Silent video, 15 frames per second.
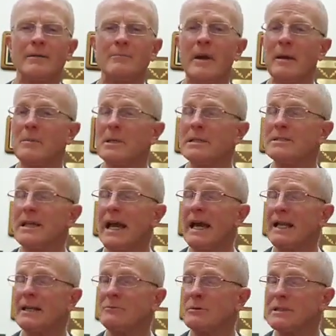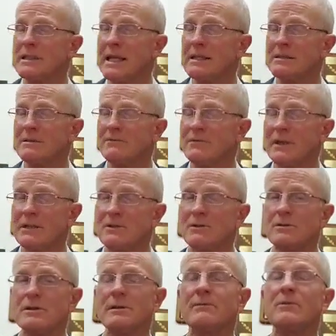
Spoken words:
Maybe it's adding retentive features.